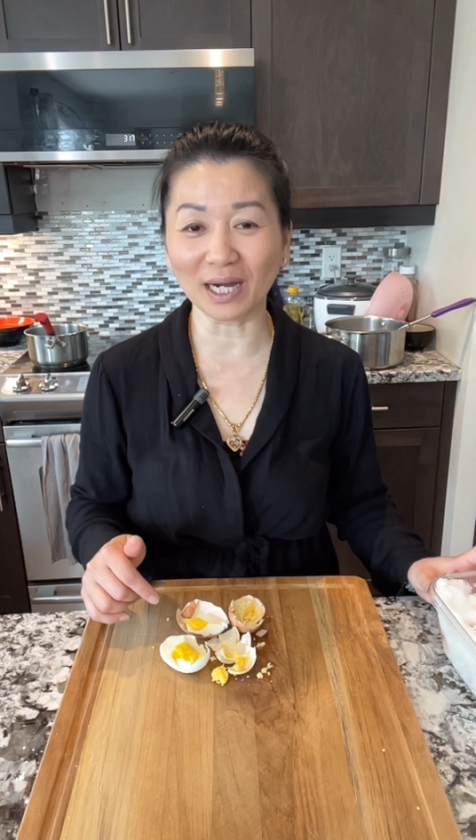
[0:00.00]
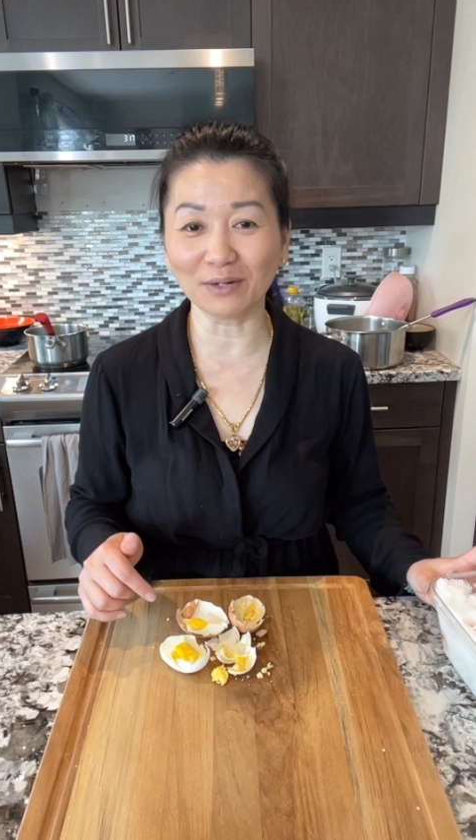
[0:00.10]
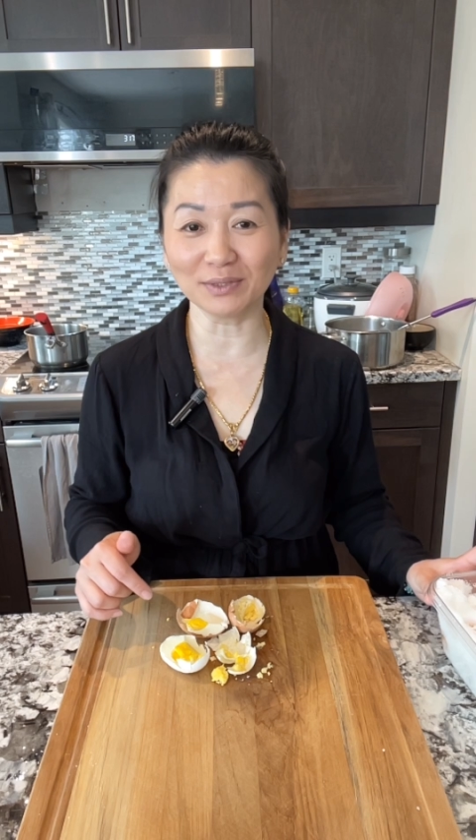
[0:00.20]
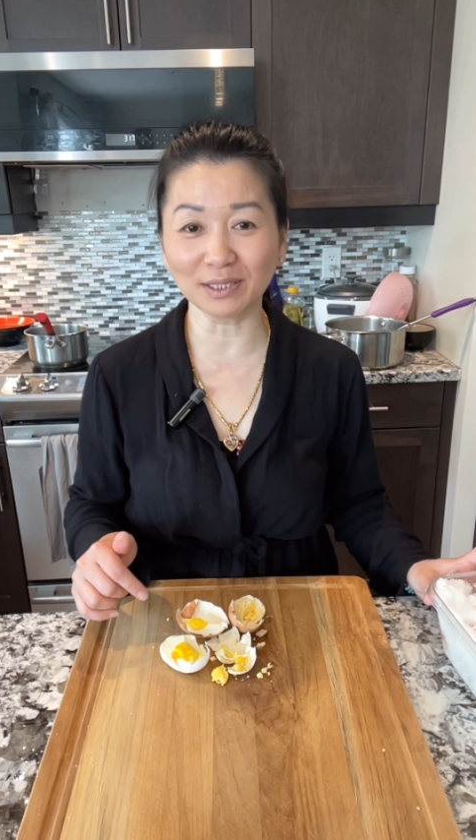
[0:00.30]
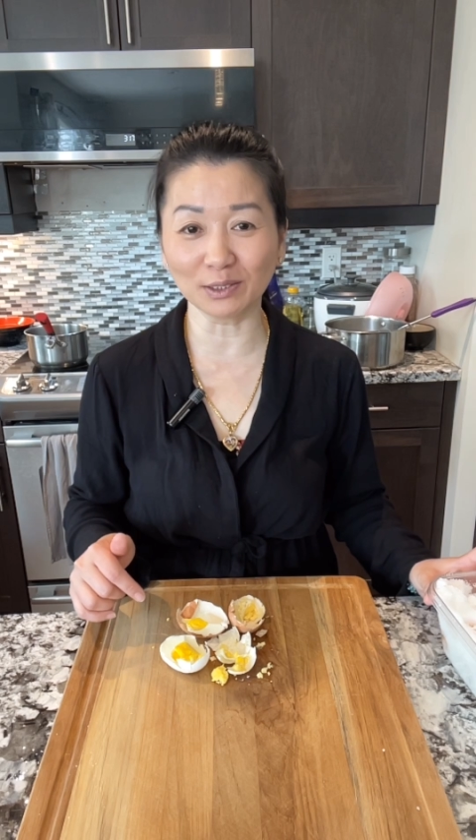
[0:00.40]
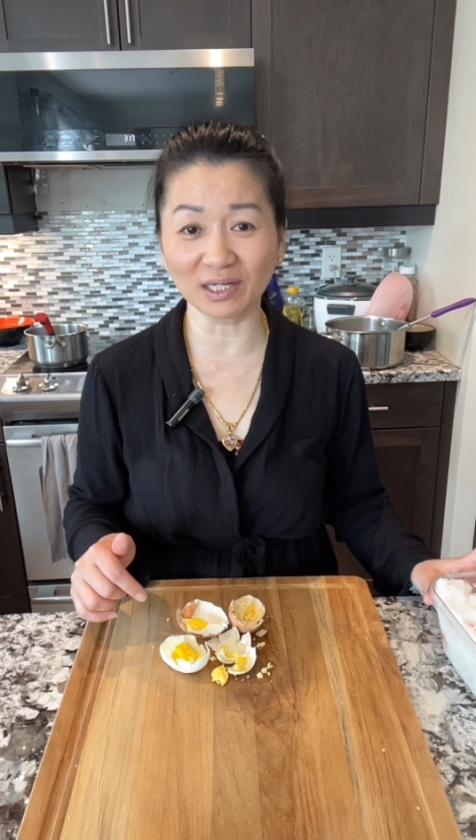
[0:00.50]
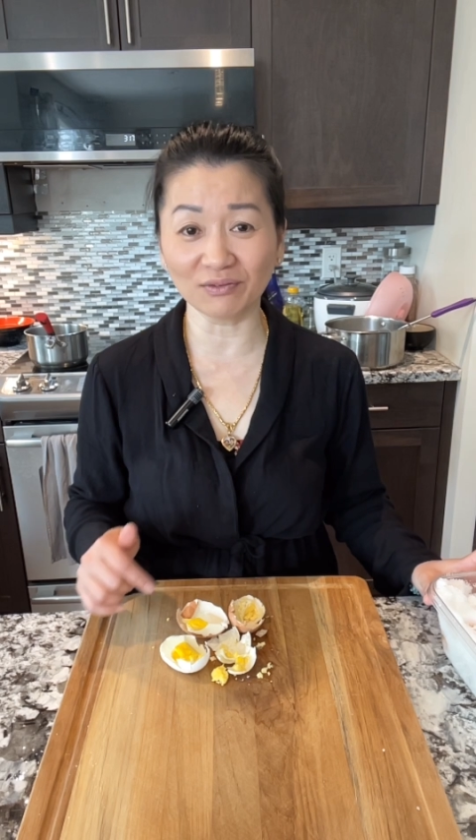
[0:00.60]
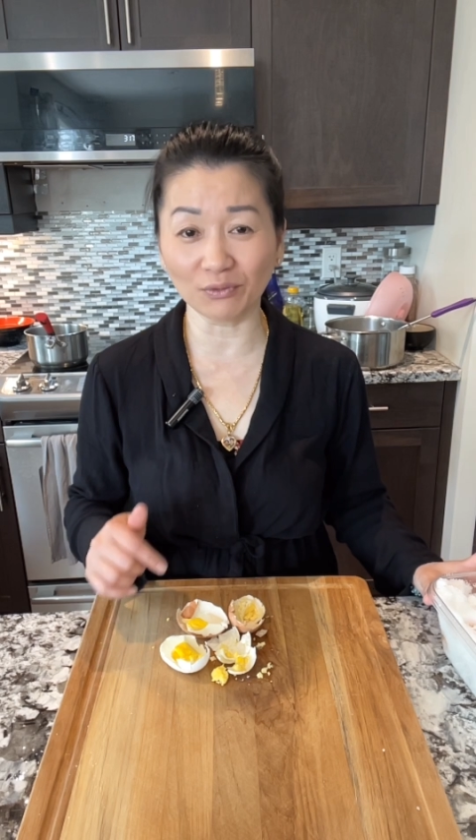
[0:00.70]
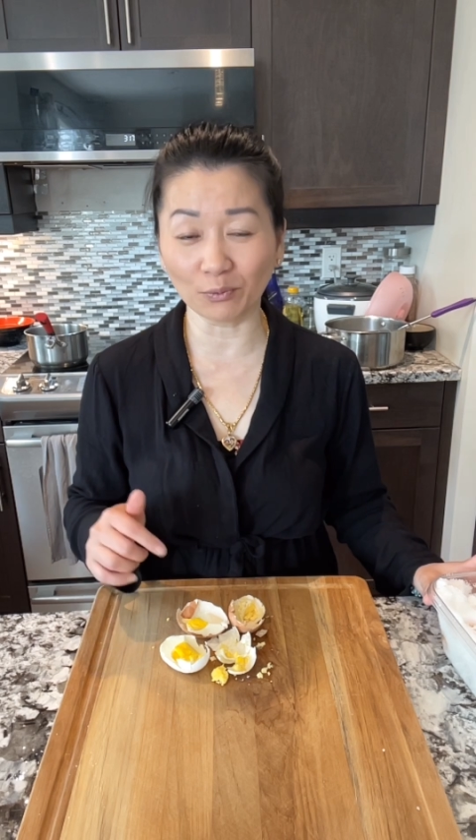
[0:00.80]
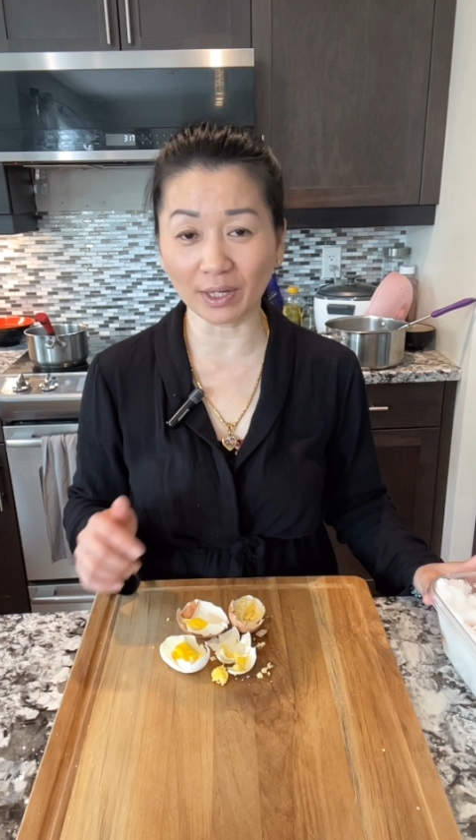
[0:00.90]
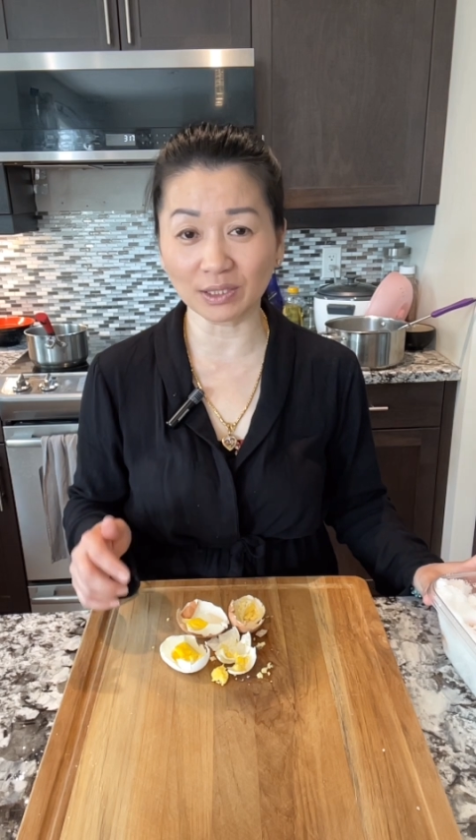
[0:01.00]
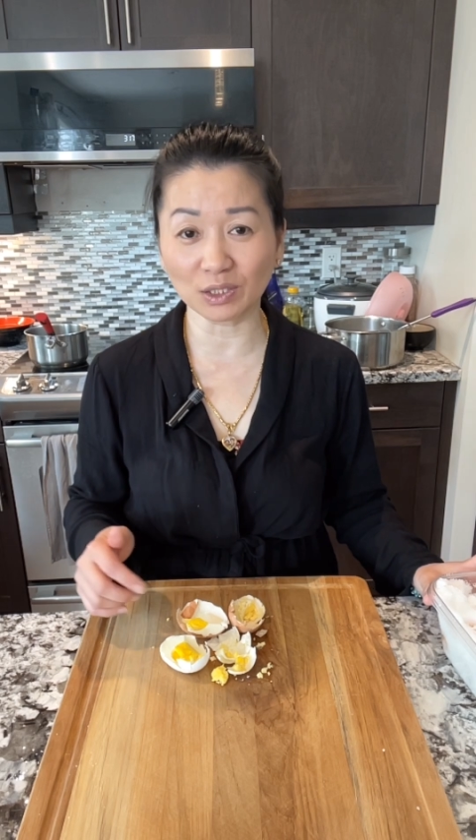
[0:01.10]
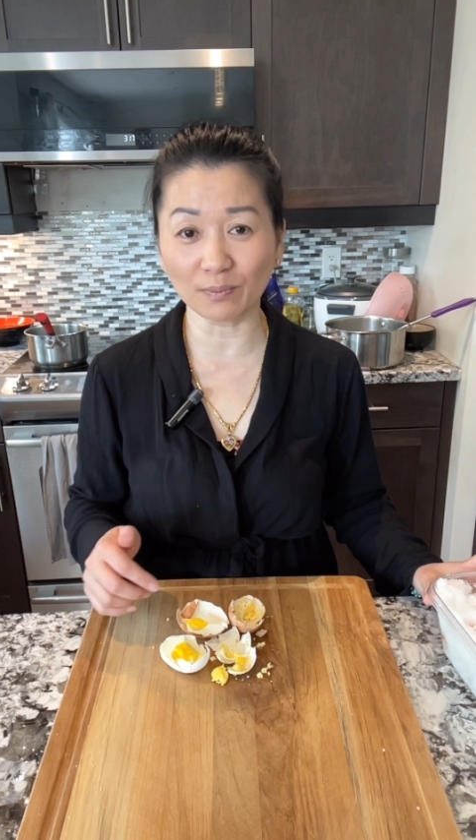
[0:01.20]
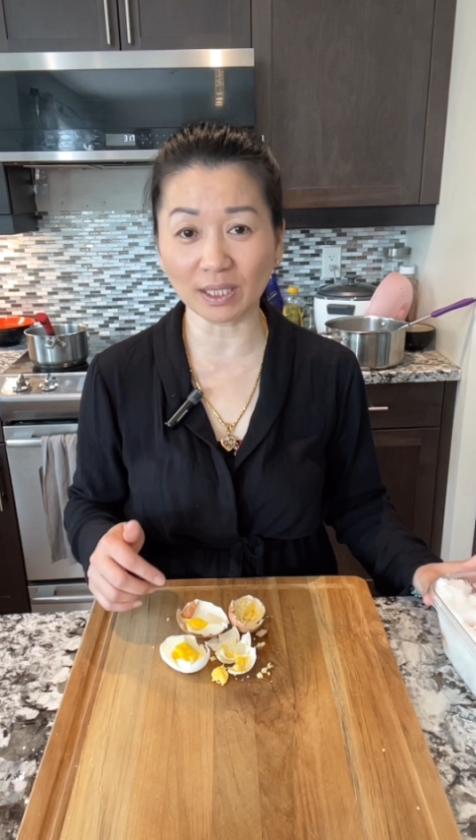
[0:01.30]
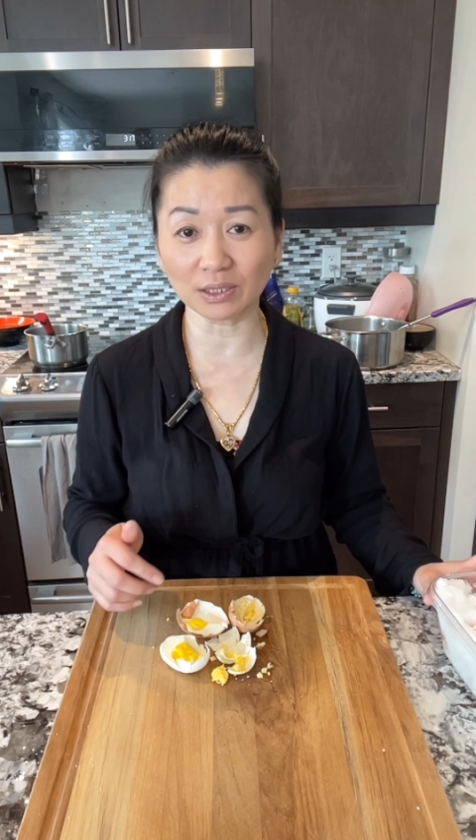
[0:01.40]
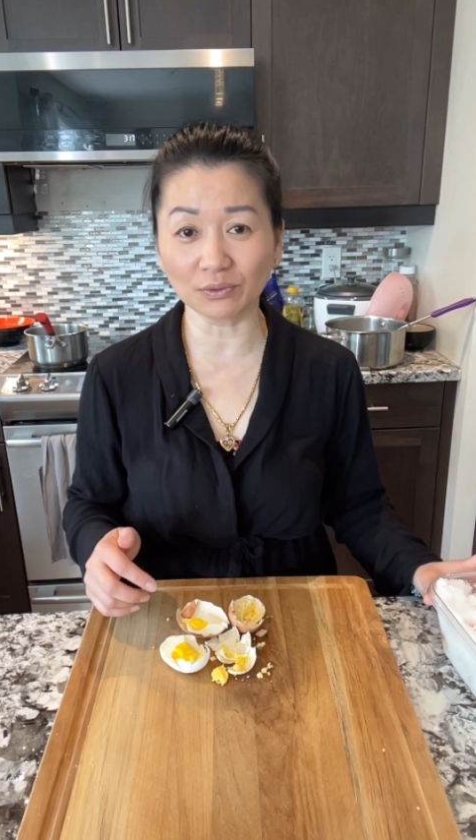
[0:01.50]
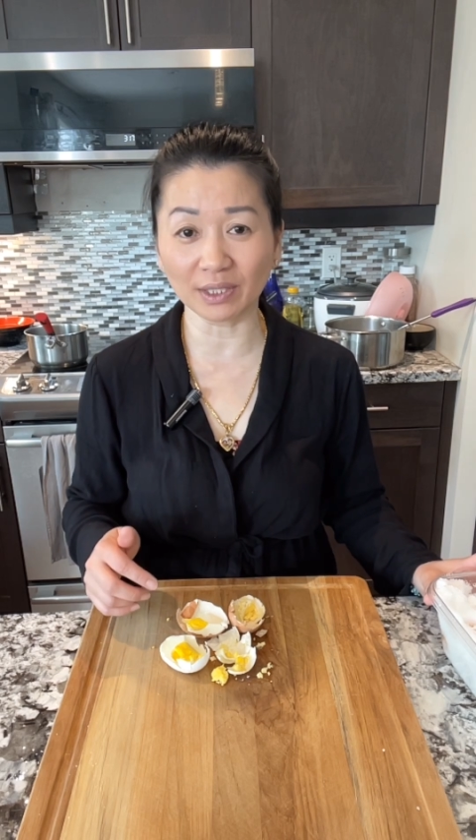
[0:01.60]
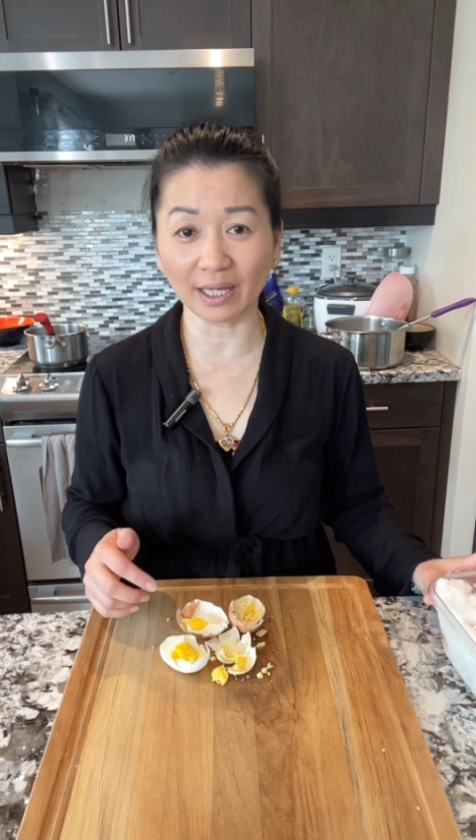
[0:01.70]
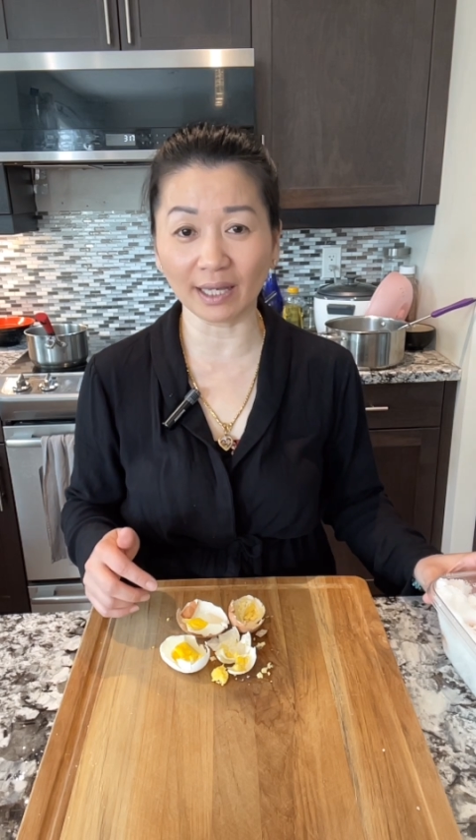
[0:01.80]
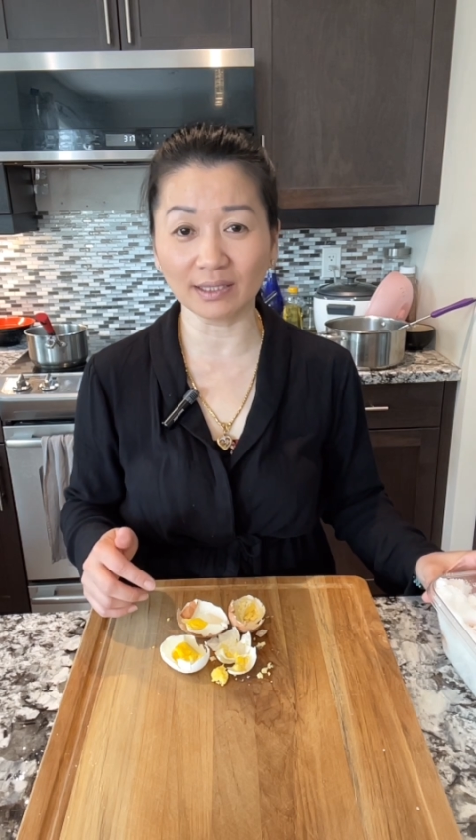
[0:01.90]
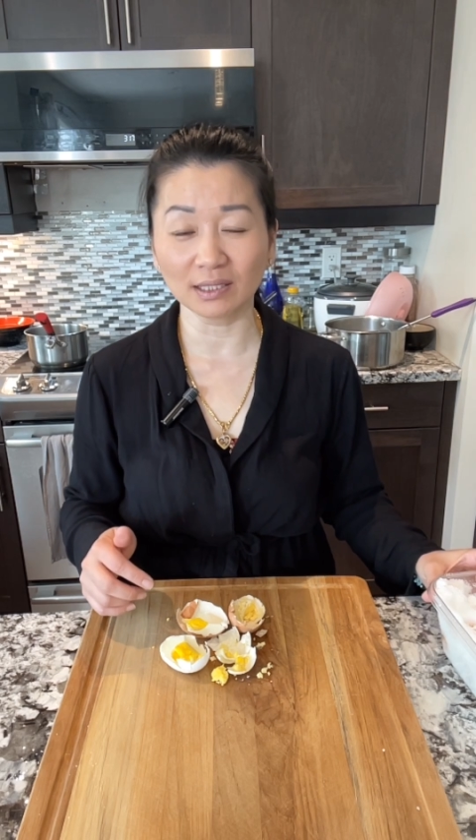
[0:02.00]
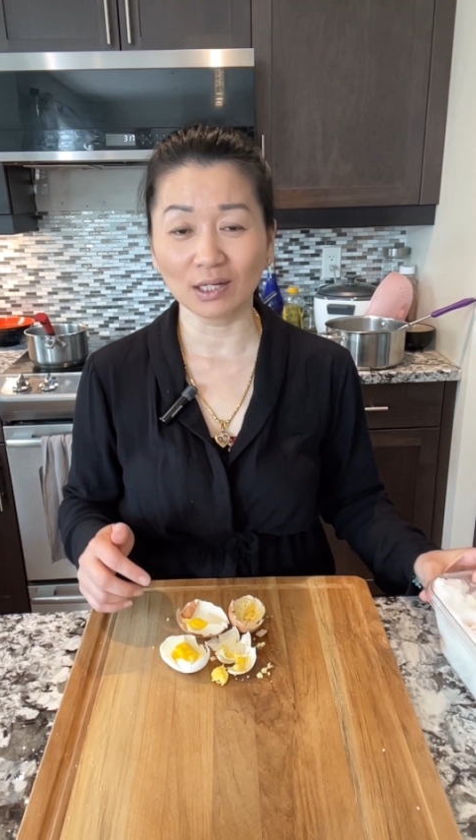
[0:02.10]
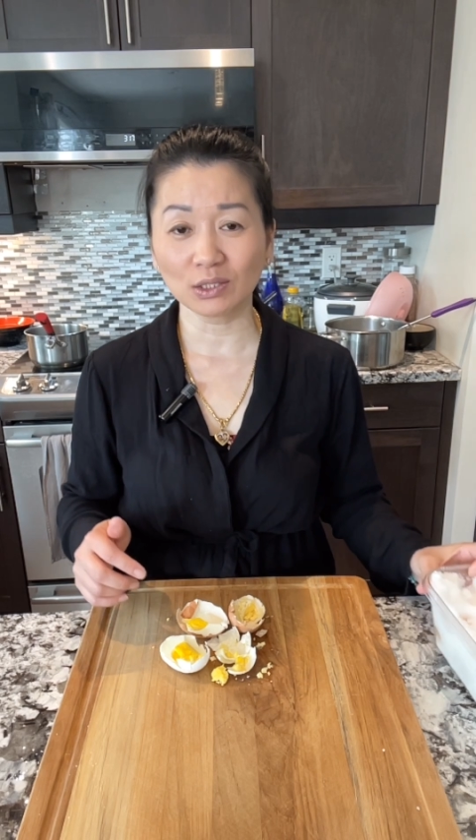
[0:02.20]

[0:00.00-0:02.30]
I was looking for ways to make salty eggs.